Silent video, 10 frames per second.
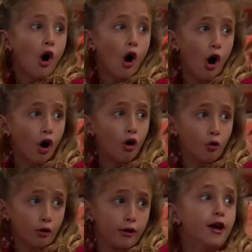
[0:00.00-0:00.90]

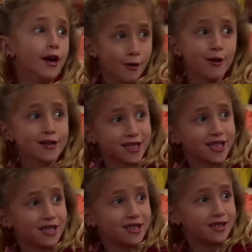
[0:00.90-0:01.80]
Oh, it was
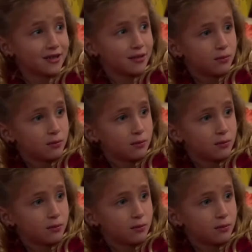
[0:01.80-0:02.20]
it.